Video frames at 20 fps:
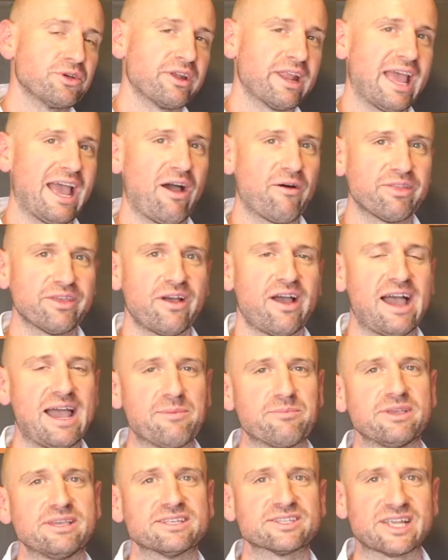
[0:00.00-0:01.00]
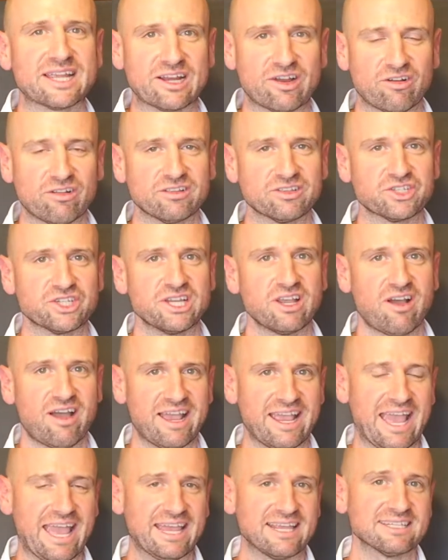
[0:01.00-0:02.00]
on how the IB Psychology
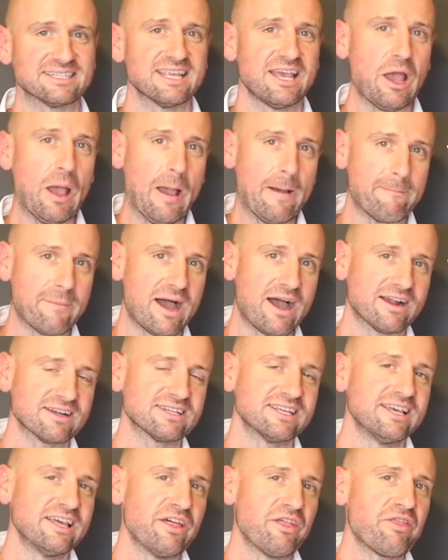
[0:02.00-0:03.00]
IAs are marked.